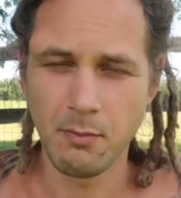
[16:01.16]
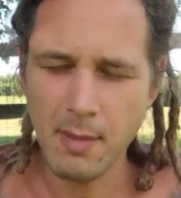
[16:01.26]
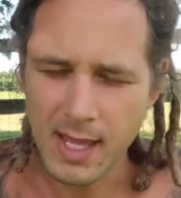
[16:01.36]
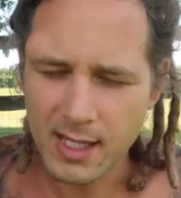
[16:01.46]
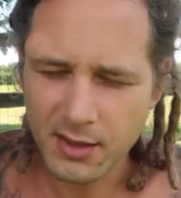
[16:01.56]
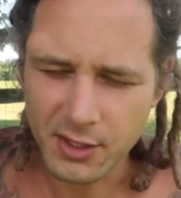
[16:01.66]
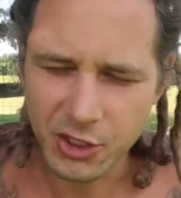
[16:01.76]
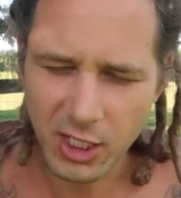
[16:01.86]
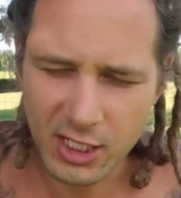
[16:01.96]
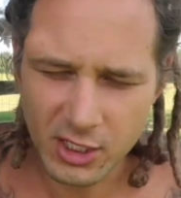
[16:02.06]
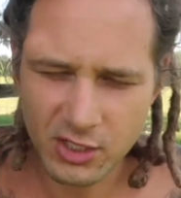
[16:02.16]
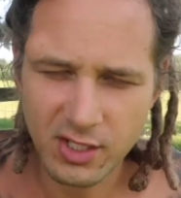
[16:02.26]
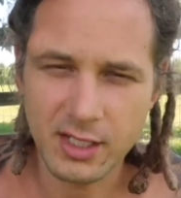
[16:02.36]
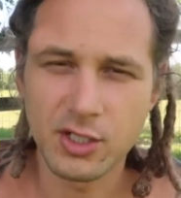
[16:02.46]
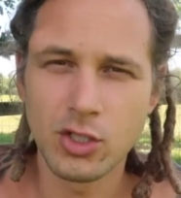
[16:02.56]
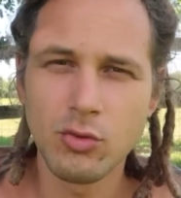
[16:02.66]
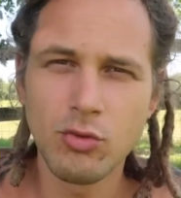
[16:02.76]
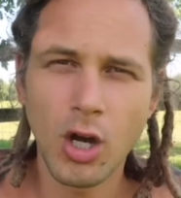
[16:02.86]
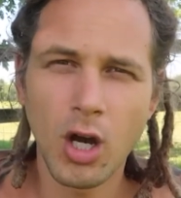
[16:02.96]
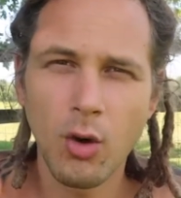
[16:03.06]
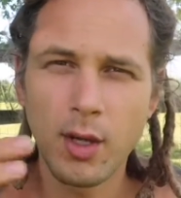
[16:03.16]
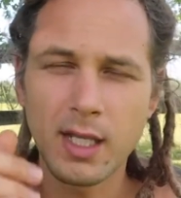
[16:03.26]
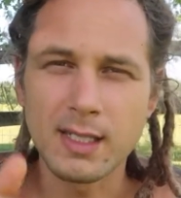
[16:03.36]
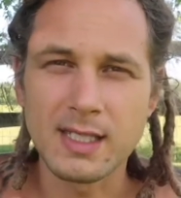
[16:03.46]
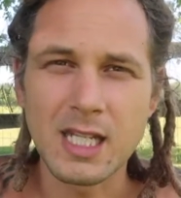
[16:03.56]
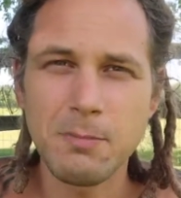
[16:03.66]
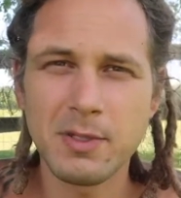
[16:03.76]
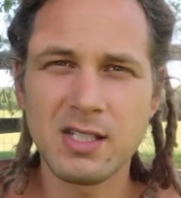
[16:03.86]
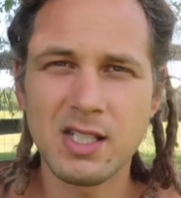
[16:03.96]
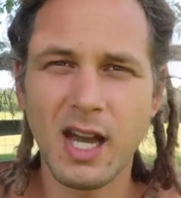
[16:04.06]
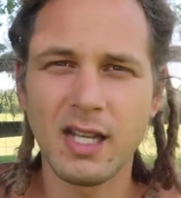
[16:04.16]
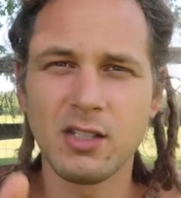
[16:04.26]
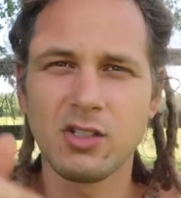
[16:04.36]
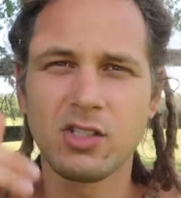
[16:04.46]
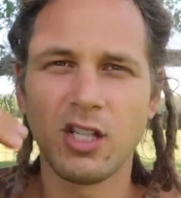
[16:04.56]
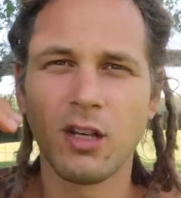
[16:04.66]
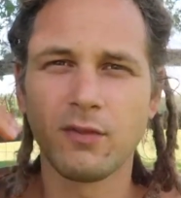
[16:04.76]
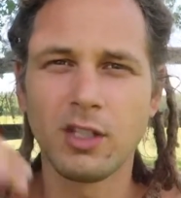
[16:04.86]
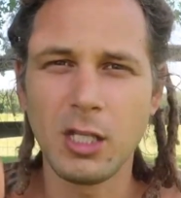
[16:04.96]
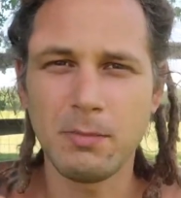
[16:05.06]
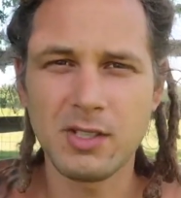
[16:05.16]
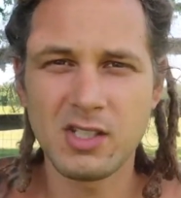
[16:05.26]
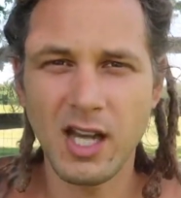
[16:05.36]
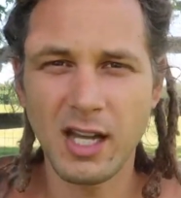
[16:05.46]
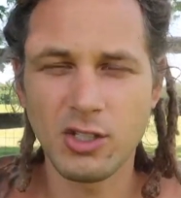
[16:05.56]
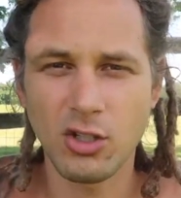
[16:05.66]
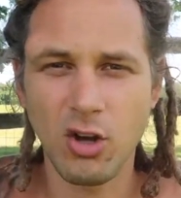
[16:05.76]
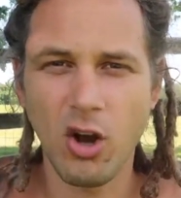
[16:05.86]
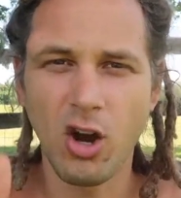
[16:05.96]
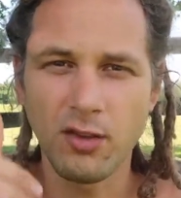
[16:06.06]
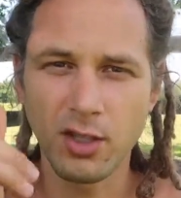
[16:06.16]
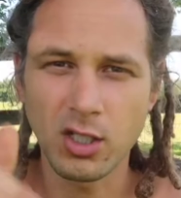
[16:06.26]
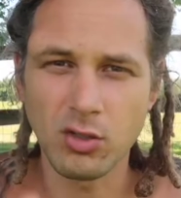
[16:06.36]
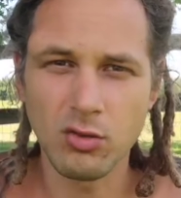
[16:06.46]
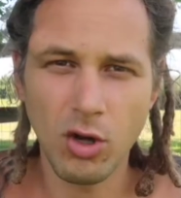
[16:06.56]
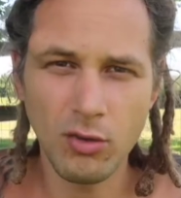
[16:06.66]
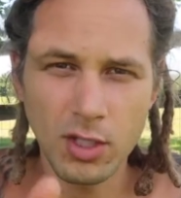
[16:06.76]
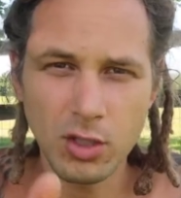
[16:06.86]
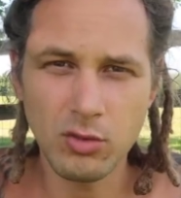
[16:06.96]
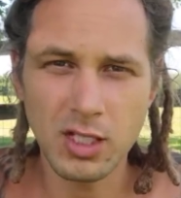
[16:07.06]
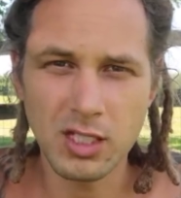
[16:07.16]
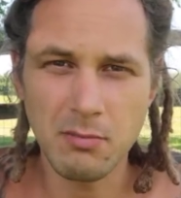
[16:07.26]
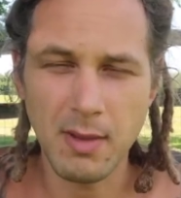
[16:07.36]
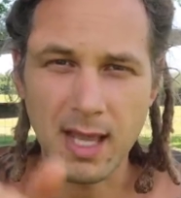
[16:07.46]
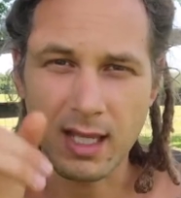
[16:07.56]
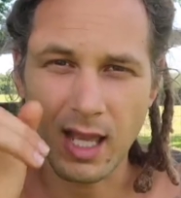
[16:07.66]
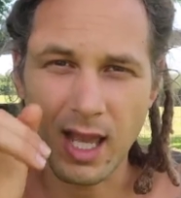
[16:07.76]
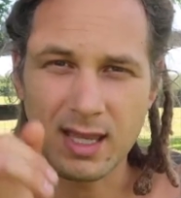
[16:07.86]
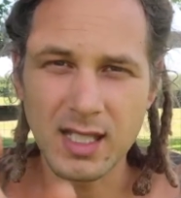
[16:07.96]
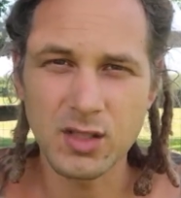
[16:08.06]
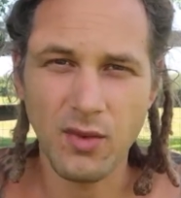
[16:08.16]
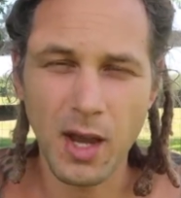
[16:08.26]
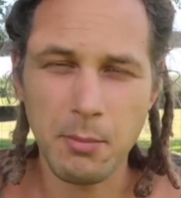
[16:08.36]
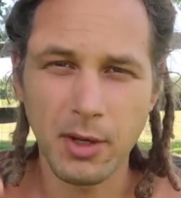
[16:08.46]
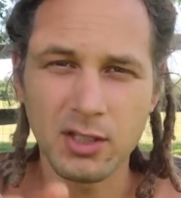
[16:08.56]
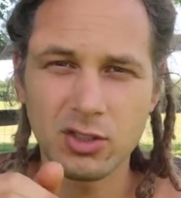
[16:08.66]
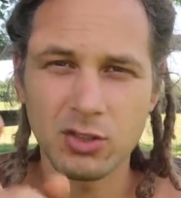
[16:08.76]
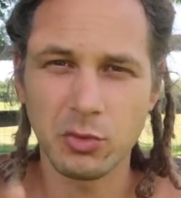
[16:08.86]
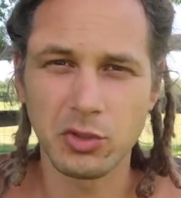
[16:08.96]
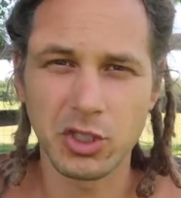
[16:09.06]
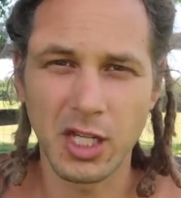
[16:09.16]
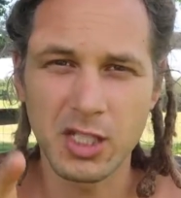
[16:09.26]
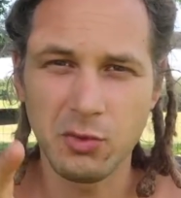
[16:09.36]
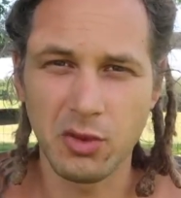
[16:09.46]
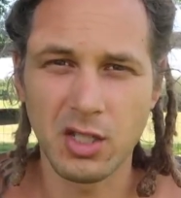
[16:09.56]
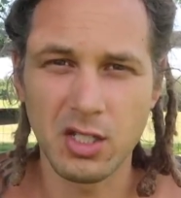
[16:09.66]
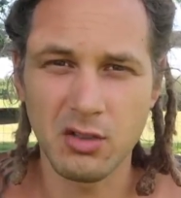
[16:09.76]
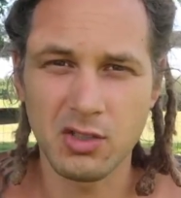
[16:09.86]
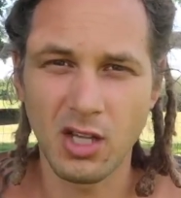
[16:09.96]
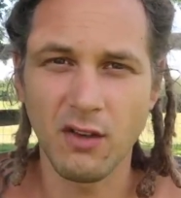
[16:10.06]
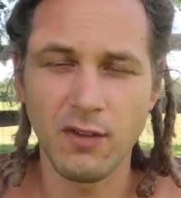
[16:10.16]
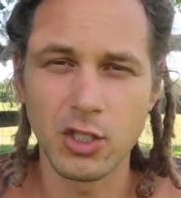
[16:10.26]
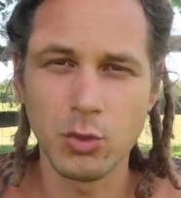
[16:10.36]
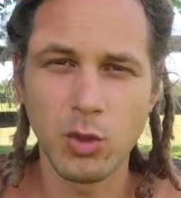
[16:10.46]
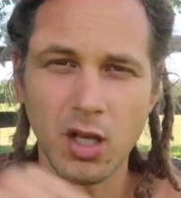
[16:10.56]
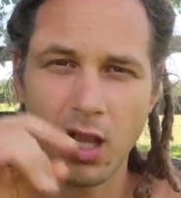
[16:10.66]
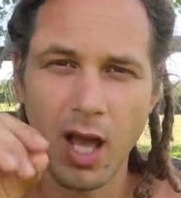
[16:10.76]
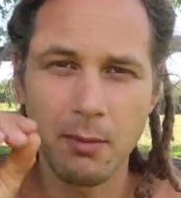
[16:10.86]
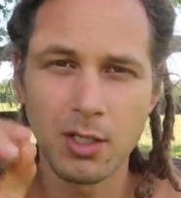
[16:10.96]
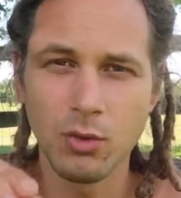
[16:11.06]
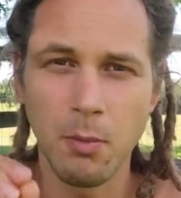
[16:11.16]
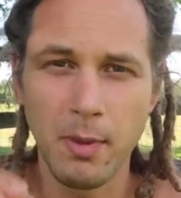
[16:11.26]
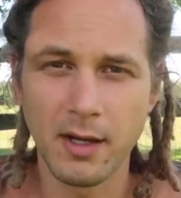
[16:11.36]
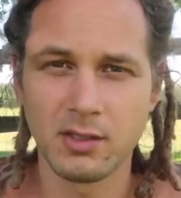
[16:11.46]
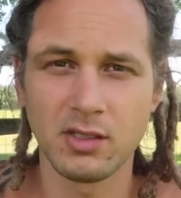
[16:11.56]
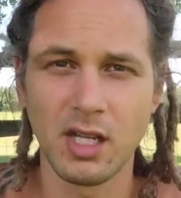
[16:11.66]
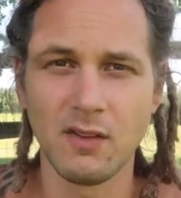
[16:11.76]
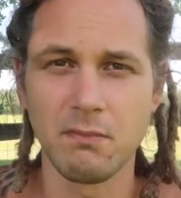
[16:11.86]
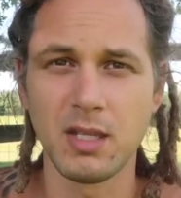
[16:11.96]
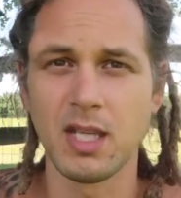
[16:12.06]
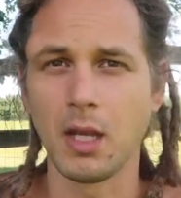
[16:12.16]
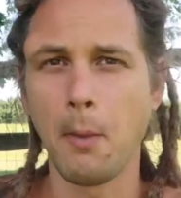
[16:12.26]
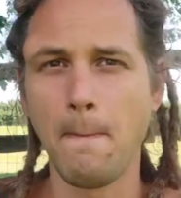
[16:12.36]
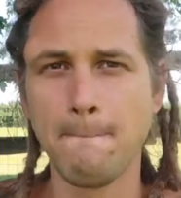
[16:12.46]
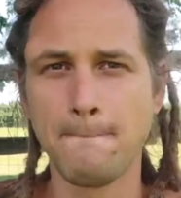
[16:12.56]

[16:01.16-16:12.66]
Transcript: Make the changes that you know deep inside yourself, deep inside your heart that you know that you need to make, and these vibrations will change within yourself and you will climb into a better state of being.